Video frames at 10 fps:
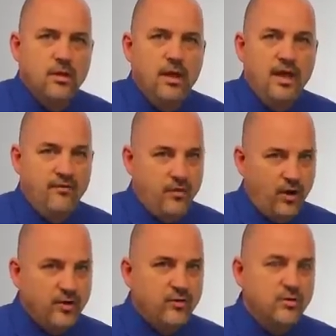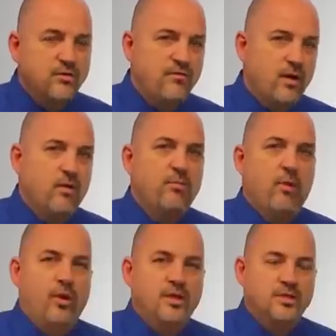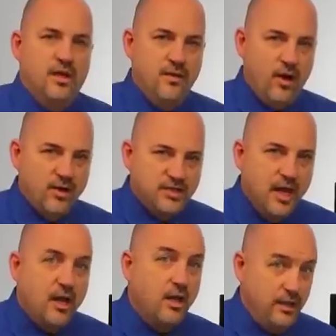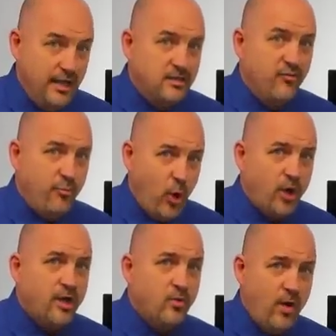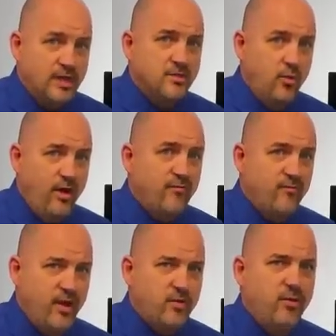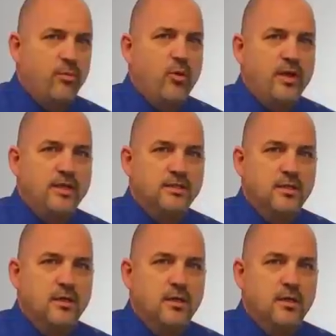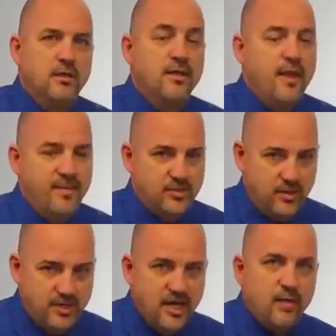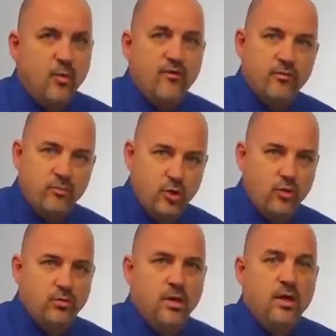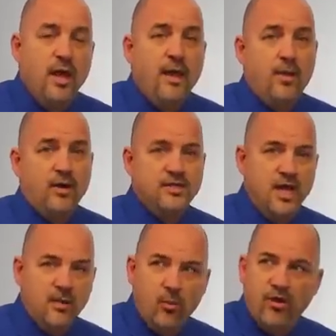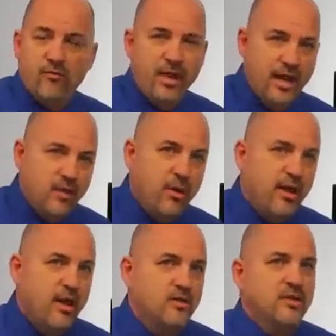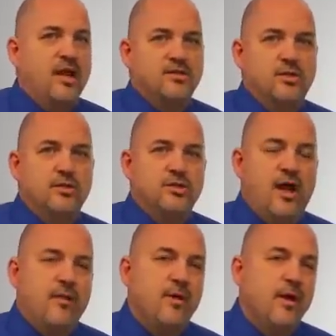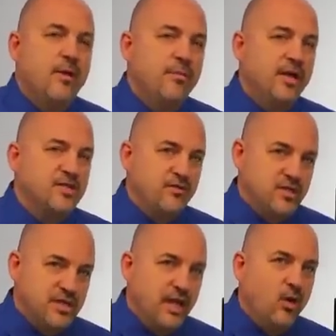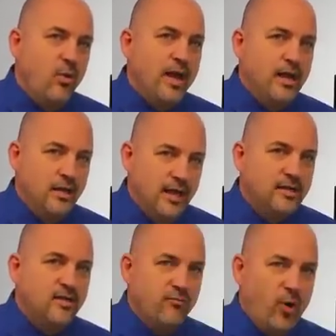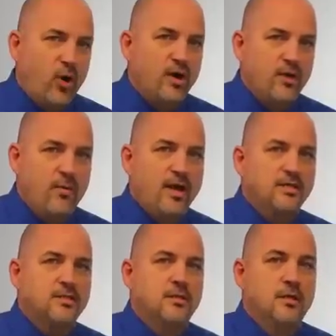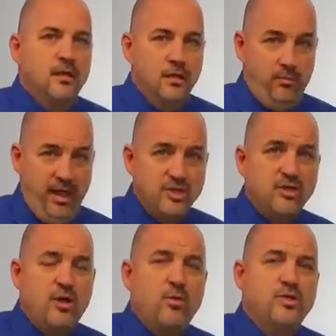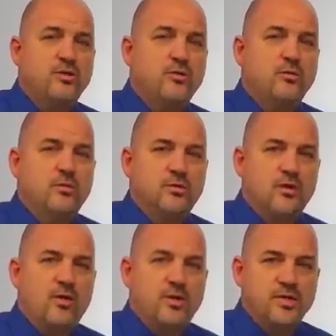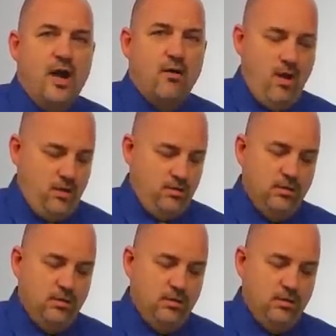And if they're going to do it to federal employees and they're going to take collective bargaining rights away from federal employees, then that means they're going to take them away from you. And they're going to take them away from anybody else that has a good job. Because if you take away collective bargaining rights, the pension in which you try to retire on,